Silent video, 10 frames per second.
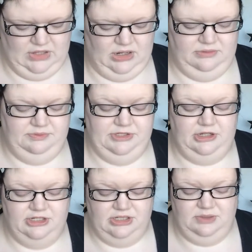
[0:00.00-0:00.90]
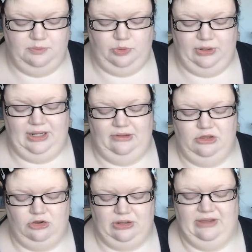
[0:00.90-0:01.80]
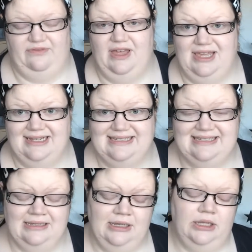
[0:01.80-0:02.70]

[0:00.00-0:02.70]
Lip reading: And besides, I did point out you could get fakes.